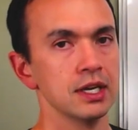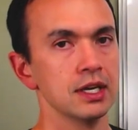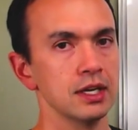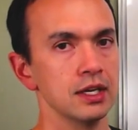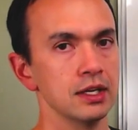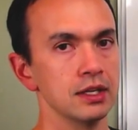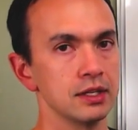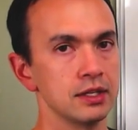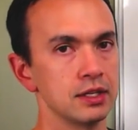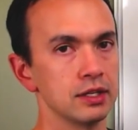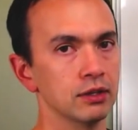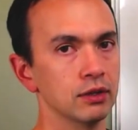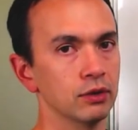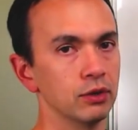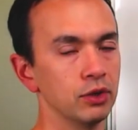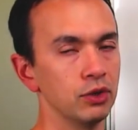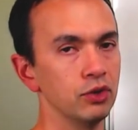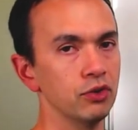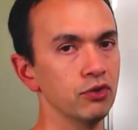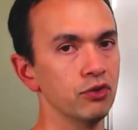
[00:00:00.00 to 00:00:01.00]
until
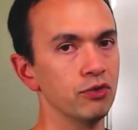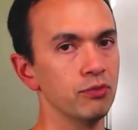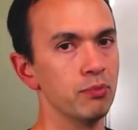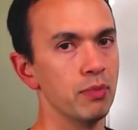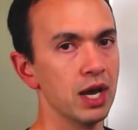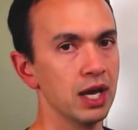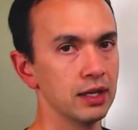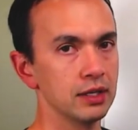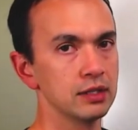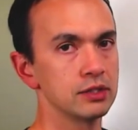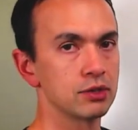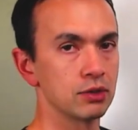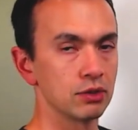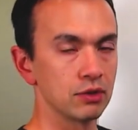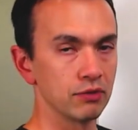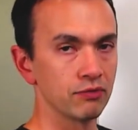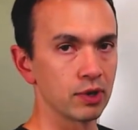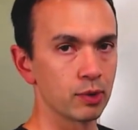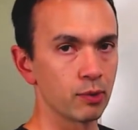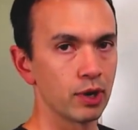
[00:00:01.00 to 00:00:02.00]
you've met
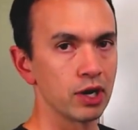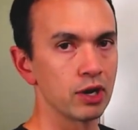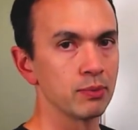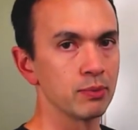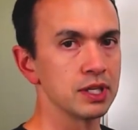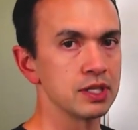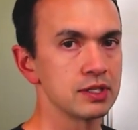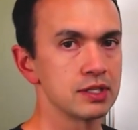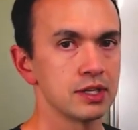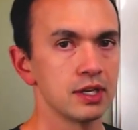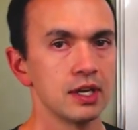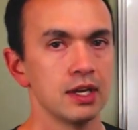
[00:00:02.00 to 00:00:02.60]
certain requirements.